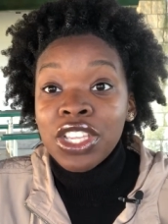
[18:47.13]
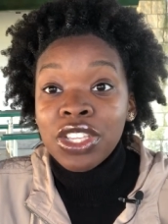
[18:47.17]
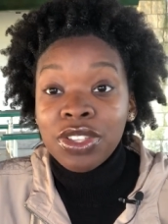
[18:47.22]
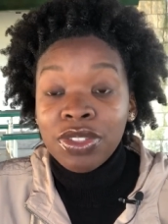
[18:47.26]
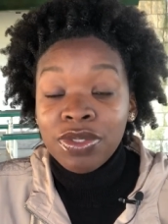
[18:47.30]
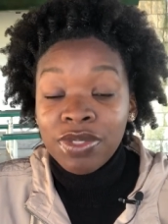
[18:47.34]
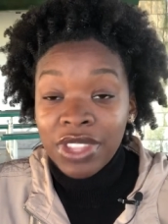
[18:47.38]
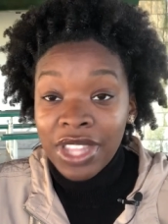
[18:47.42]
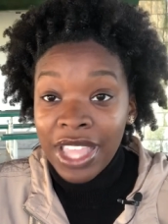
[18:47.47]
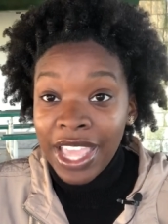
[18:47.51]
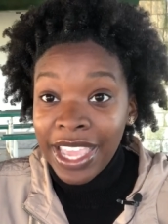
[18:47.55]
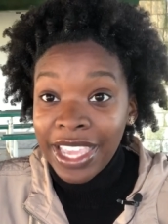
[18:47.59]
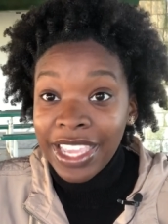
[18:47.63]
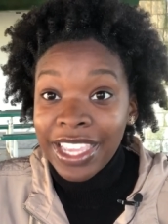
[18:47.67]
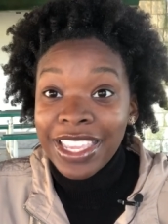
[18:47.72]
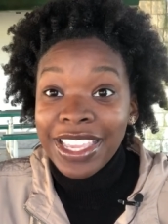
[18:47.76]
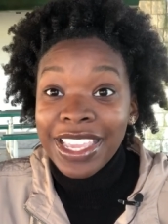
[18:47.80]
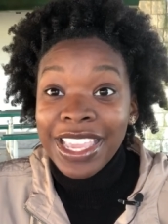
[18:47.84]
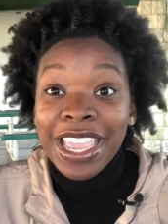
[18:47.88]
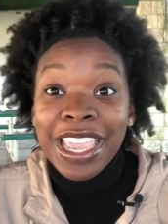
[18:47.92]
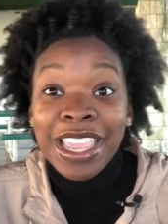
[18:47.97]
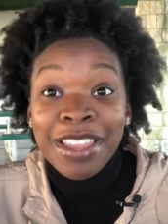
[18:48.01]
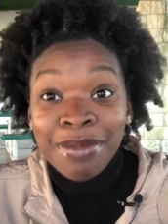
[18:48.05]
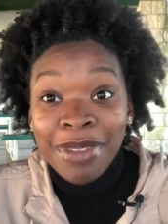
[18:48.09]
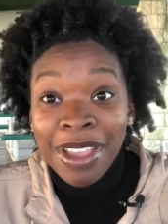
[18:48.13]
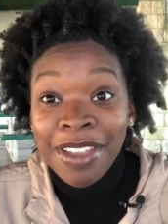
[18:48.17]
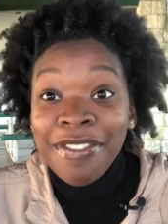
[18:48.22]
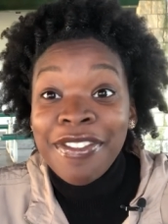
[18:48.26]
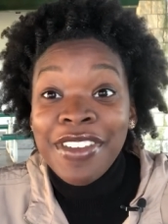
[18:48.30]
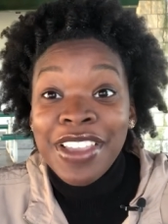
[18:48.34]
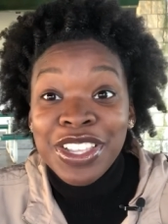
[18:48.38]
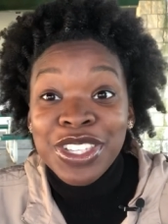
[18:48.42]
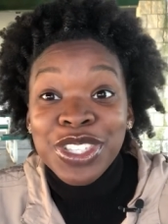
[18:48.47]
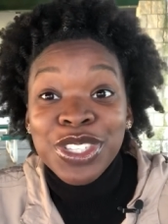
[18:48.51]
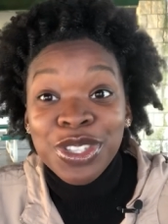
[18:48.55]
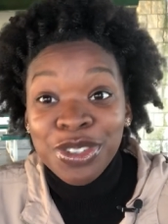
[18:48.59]
like in my
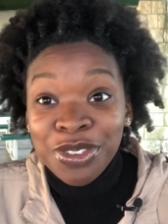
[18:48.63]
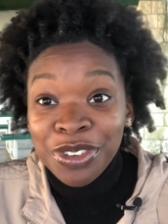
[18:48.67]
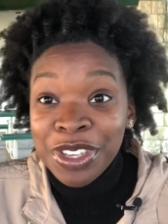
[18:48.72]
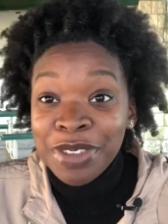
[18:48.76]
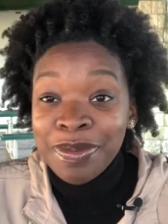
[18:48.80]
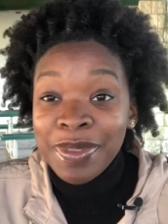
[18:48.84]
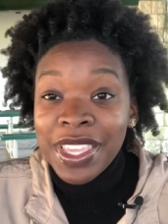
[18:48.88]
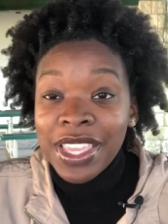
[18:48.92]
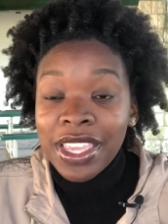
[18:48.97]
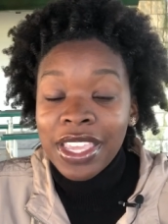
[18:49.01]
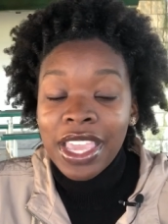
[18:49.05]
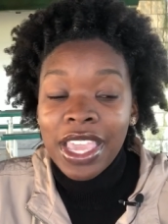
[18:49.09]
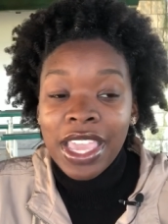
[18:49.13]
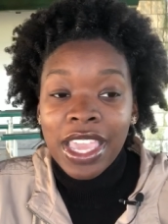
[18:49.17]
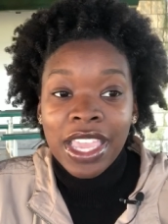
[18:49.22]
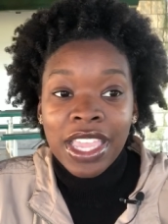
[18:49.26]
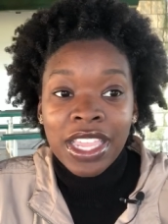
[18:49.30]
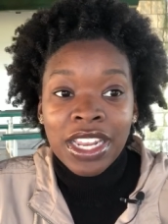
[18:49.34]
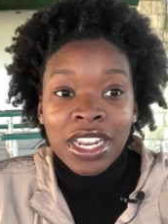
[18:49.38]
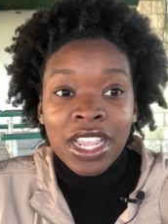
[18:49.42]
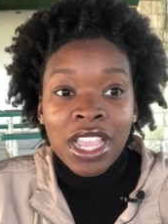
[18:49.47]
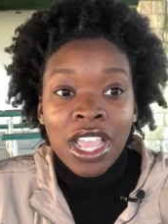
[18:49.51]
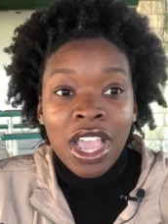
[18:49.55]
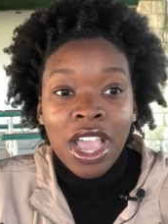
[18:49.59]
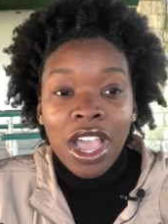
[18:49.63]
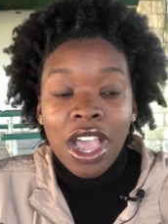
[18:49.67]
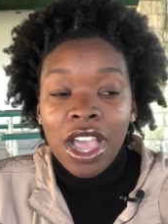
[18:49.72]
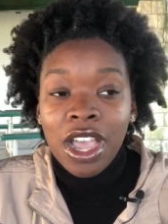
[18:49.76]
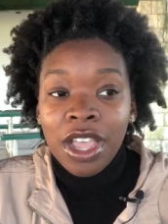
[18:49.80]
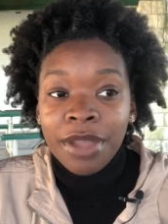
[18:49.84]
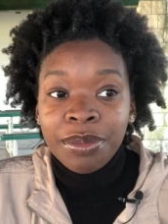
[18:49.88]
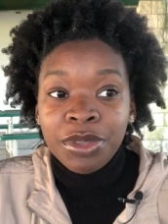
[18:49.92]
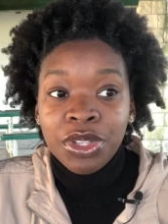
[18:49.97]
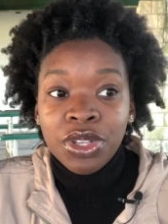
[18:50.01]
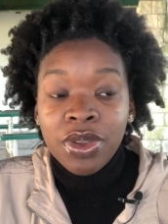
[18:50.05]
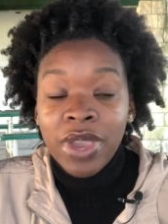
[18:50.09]
face screaming and
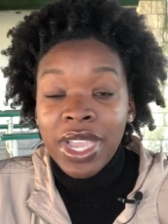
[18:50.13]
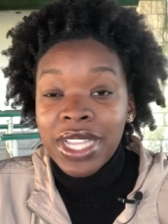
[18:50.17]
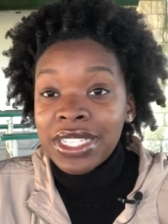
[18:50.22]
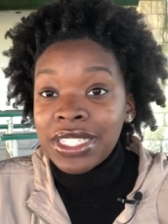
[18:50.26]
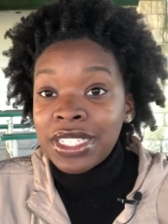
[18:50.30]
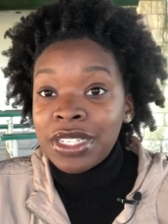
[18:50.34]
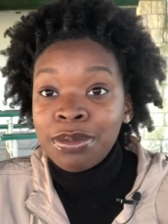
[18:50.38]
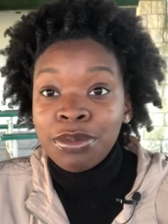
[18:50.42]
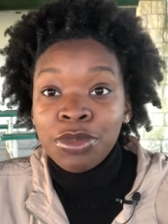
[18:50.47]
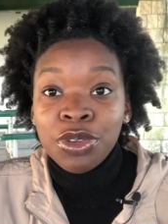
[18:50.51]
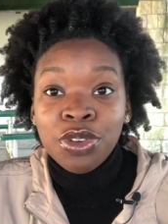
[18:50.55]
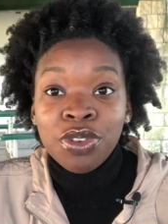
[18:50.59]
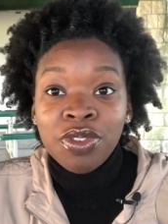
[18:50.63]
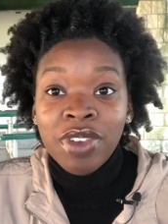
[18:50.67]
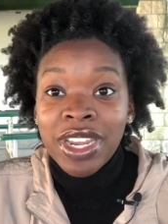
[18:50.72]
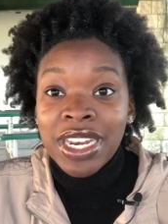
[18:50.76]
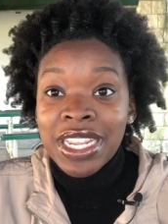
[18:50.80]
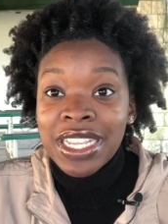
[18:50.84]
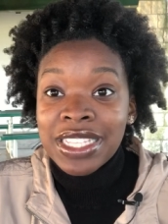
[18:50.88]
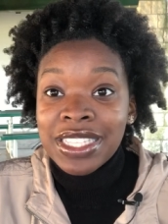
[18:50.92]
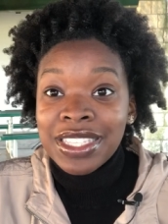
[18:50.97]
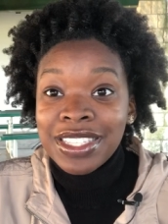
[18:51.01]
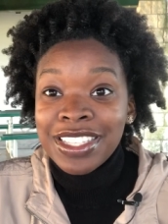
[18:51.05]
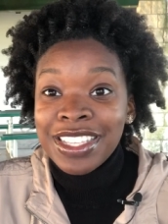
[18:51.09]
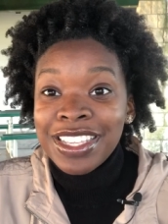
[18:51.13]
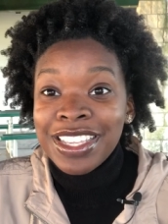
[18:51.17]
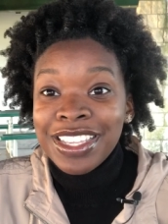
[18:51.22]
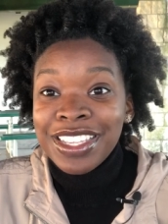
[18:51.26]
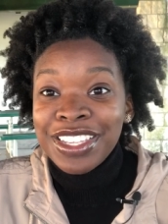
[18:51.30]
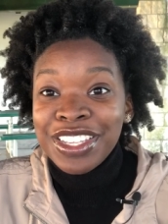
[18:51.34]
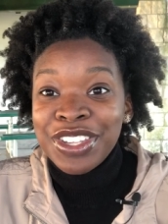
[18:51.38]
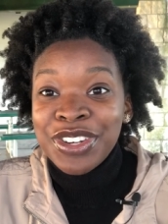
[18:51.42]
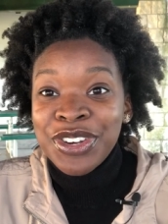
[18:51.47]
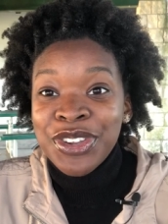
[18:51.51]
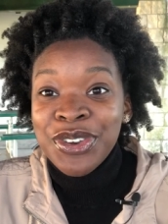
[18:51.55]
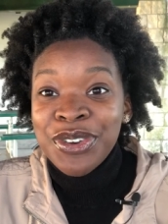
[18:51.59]
um, you know i didn't move i didn't
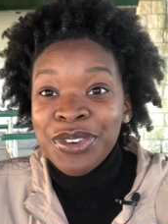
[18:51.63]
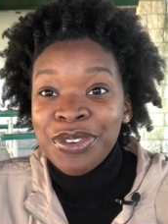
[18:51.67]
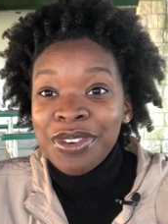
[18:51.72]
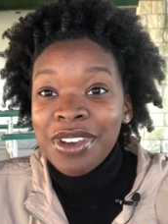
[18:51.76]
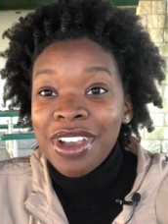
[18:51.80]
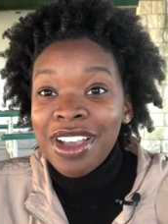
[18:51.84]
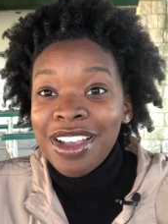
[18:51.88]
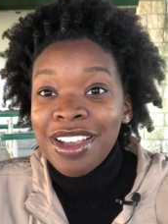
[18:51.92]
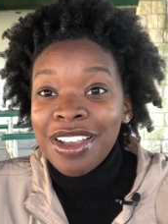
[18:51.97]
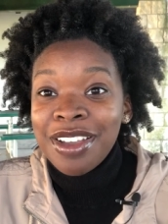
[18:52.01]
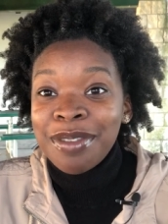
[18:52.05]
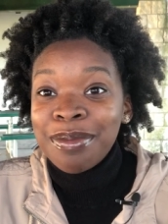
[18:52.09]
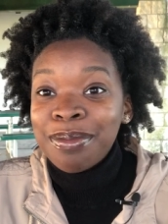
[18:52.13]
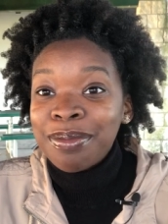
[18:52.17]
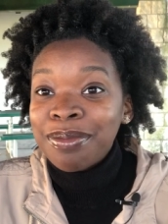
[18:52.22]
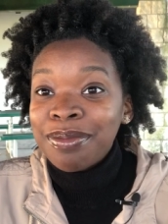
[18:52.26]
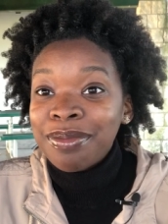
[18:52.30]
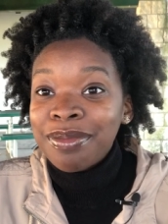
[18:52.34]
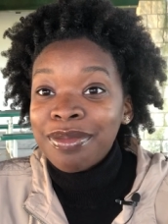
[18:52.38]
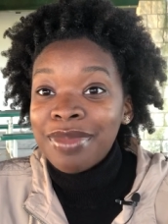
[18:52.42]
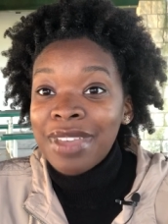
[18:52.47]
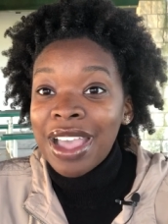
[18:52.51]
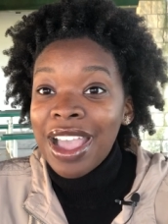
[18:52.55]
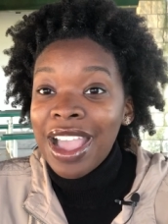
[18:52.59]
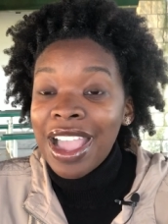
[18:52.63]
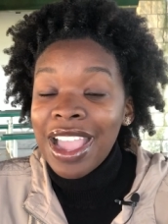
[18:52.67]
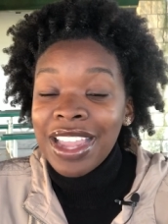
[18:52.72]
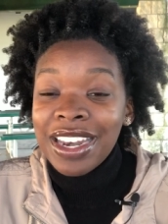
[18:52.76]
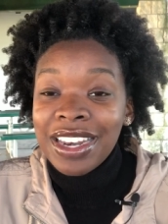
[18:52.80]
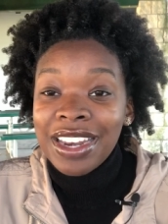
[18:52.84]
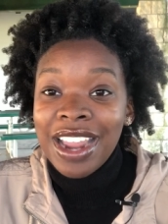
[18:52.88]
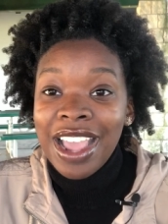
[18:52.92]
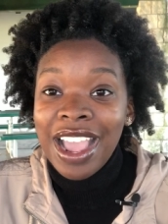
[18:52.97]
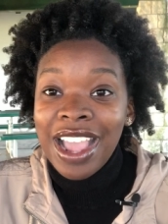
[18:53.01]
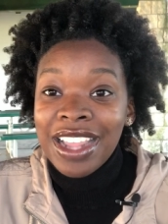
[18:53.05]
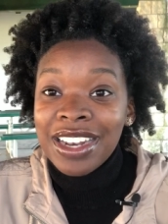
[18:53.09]
you know um, I,
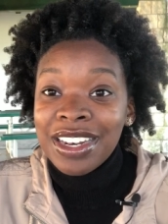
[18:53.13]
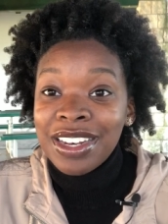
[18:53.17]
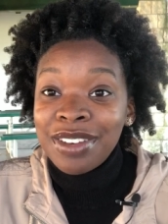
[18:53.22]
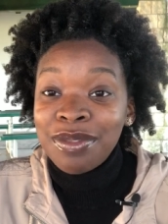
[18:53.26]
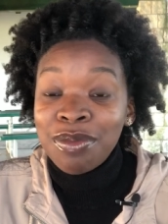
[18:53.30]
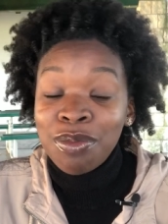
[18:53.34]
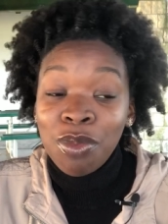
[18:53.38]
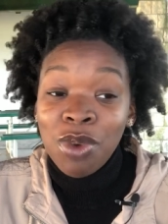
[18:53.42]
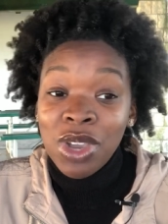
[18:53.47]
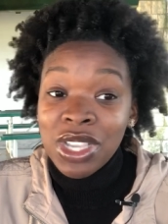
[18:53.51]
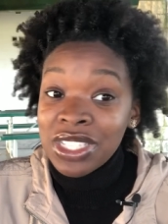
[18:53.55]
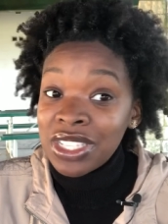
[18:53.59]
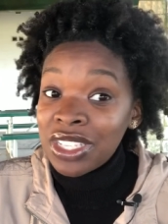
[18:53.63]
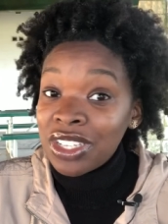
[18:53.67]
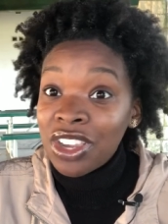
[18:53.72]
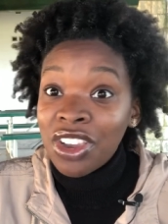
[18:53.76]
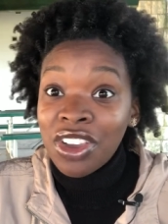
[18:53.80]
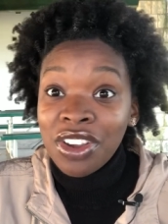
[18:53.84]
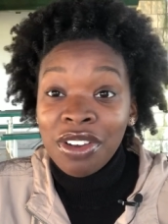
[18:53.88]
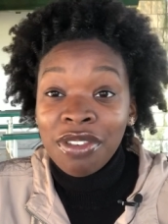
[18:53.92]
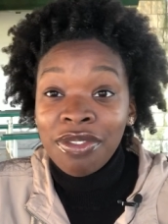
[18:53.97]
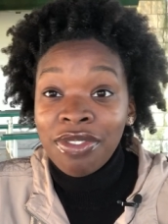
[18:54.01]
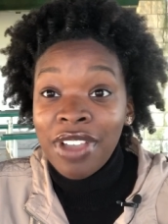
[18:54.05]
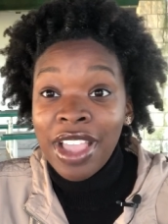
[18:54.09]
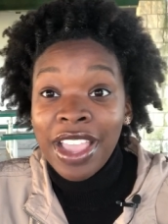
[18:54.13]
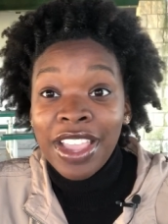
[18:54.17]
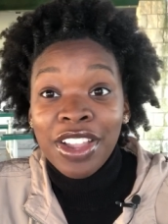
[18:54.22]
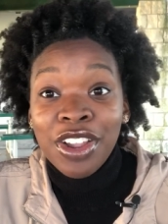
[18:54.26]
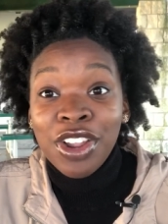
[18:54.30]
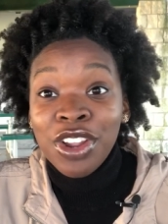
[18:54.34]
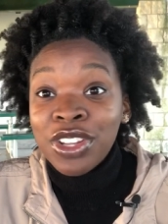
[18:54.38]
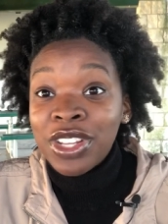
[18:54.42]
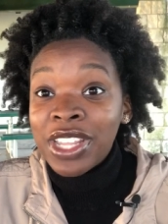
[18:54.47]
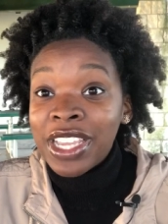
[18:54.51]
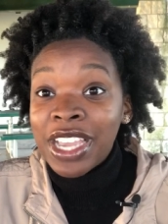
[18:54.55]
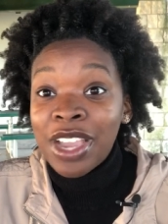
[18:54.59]
I wasn't going to fight her.
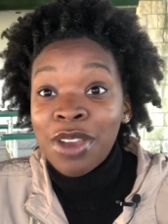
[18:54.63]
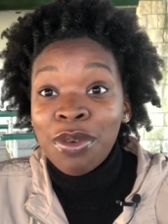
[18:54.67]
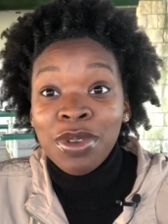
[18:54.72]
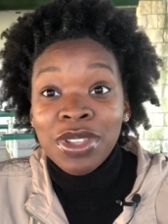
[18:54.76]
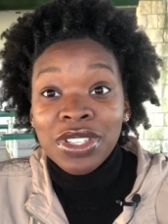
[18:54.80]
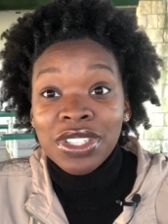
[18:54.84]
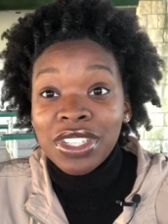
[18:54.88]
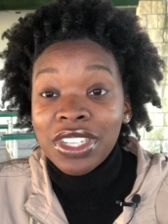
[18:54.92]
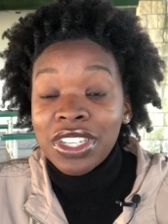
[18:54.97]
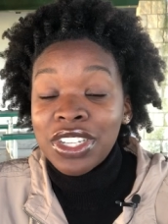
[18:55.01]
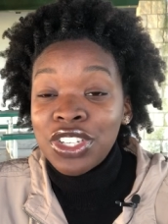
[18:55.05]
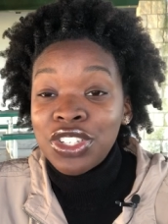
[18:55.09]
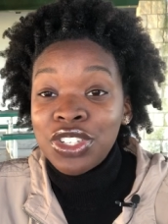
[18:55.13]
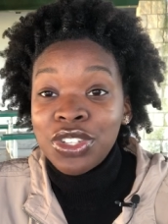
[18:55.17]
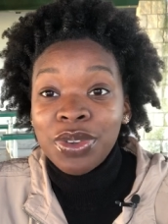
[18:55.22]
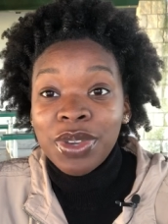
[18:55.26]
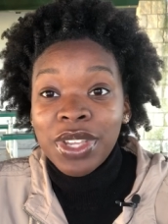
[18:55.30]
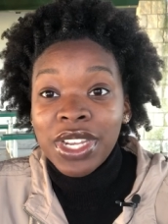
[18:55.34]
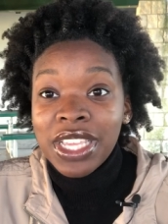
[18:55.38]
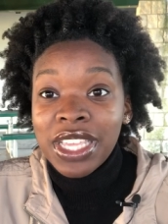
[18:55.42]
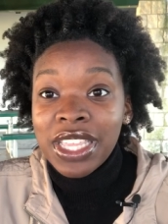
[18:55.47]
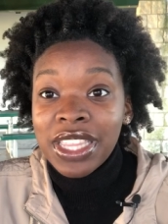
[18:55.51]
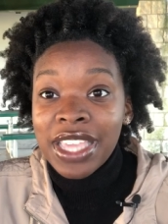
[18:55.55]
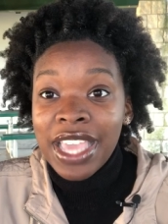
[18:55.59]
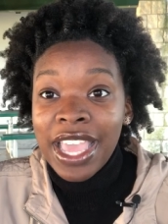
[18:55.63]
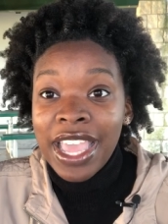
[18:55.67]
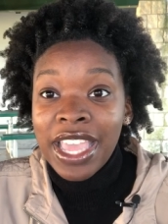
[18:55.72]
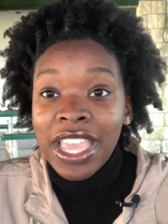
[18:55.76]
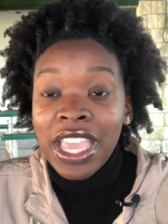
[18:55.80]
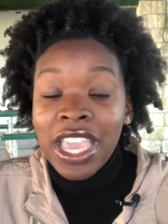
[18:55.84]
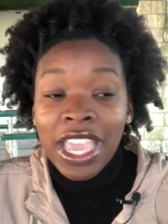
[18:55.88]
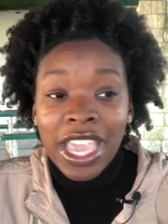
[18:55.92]
Like, I wasn't going to do any of that.